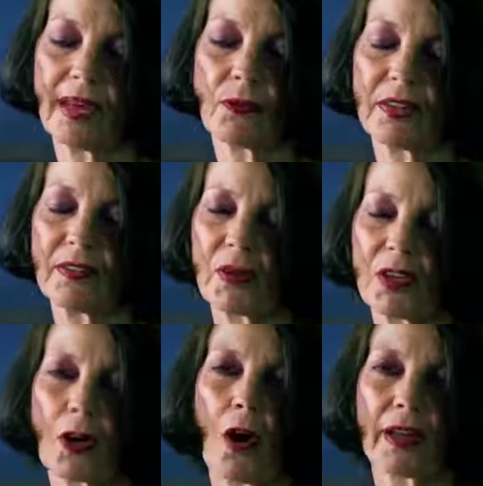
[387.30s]
don't even
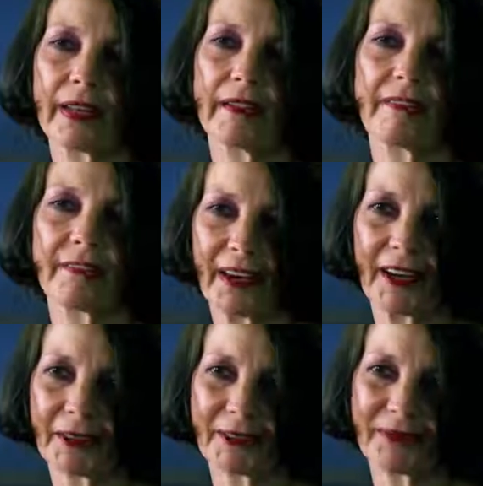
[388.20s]
want to call it an
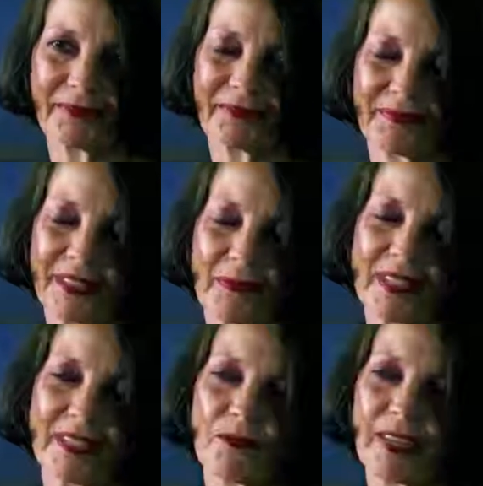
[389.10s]
affair. It
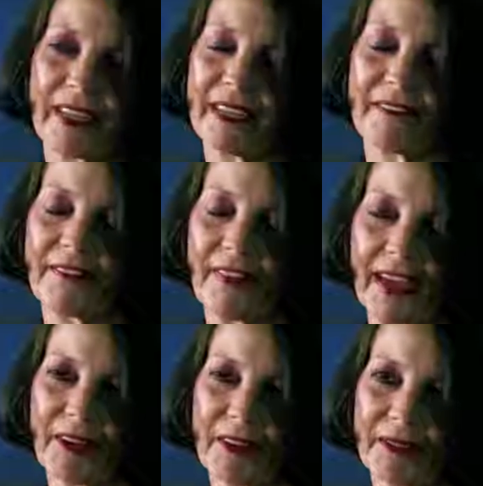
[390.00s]
wasn't really an
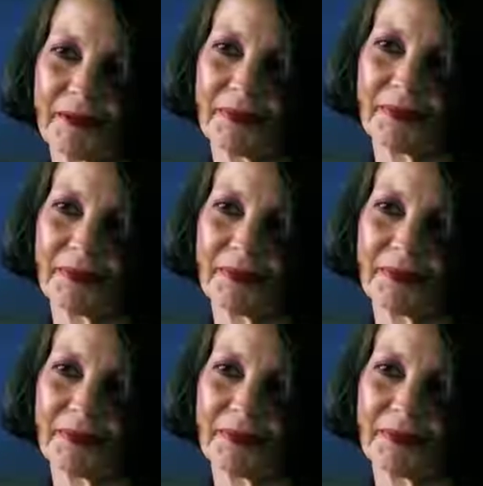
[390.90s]
affair.